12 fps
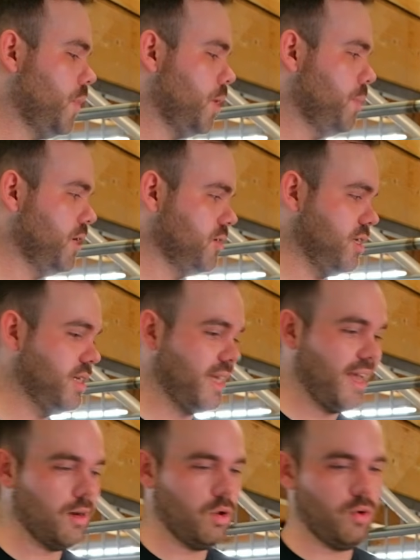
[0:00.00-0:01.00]
because in the
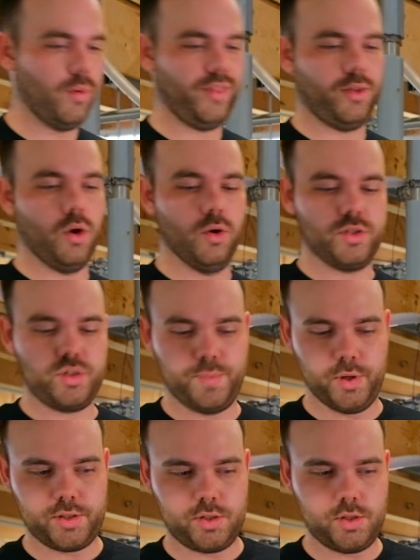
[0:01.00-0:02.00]
kettle with the hot
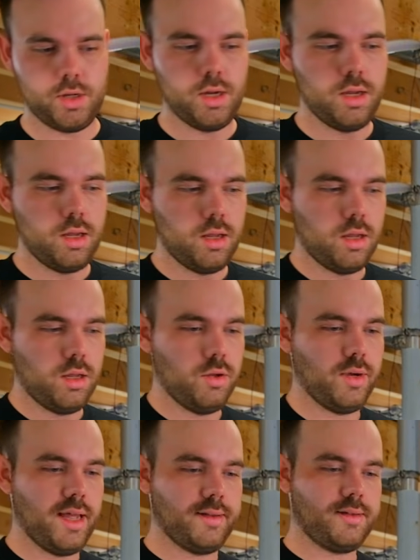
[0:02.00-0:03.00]
spots, you
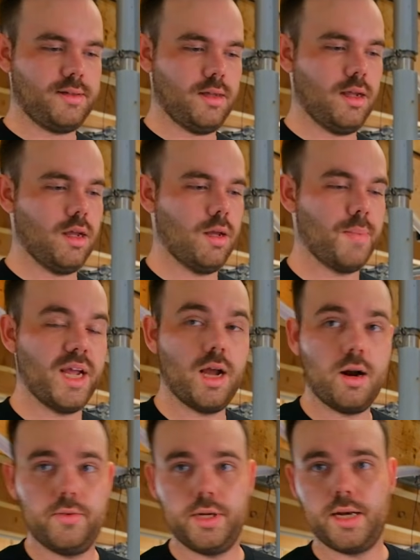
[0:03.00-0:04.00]
get
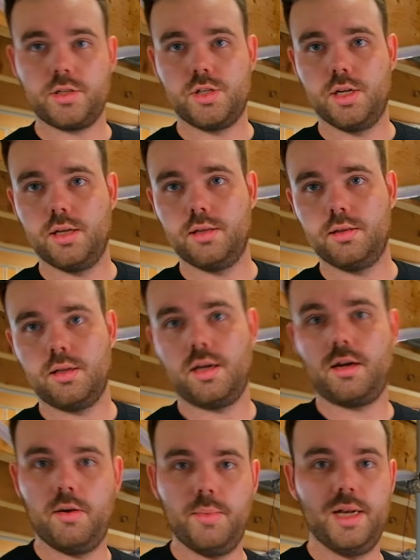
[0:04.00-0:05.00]
Maillard reaction,
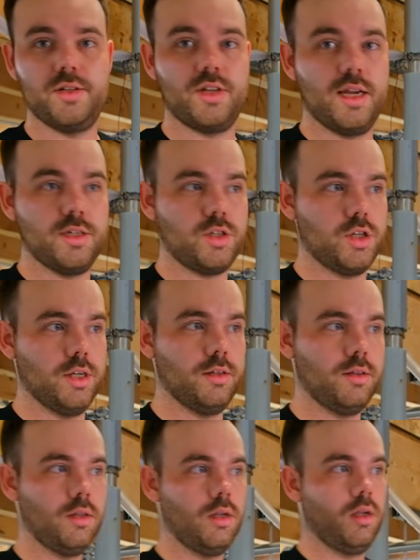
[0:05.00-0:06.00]
caramelization,
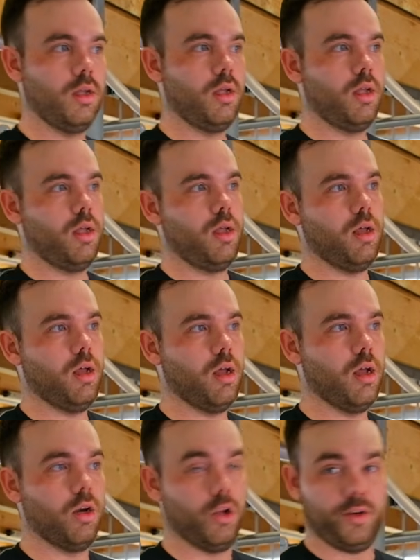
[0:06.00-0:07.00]

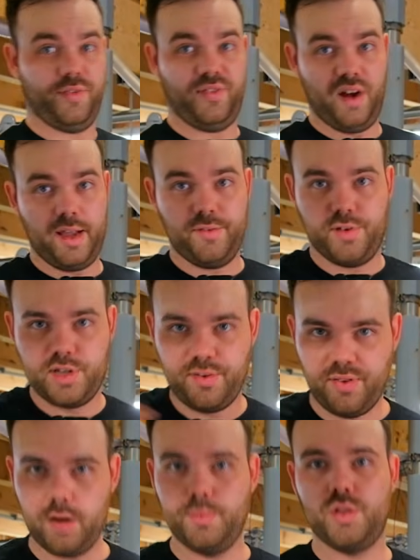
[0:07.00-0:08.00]
a lot of flavor
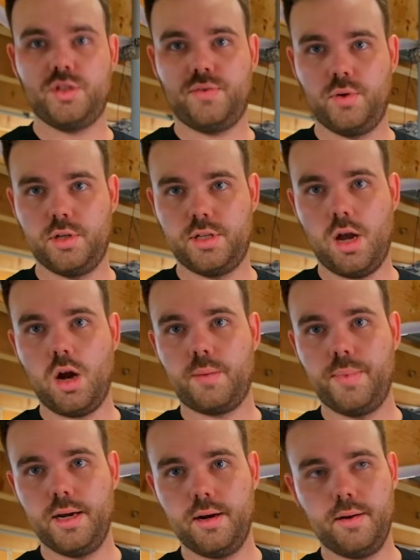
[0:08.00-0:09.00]
developments for the dark
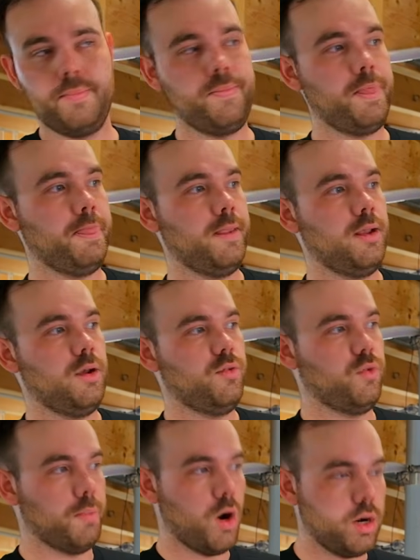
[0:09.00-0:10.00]
beer,
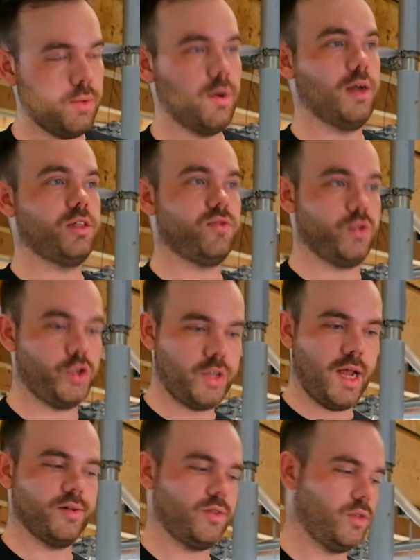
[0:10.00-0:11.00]
for barley wines, for
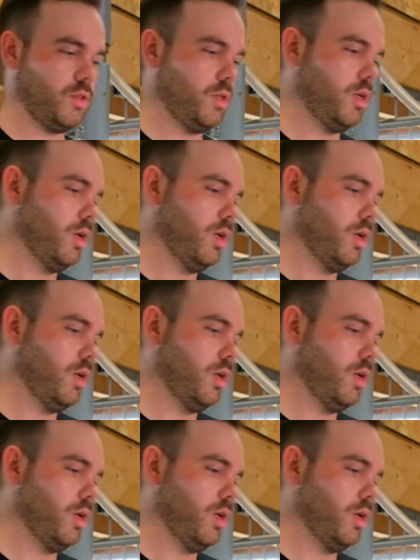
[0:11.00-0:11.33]
stouts,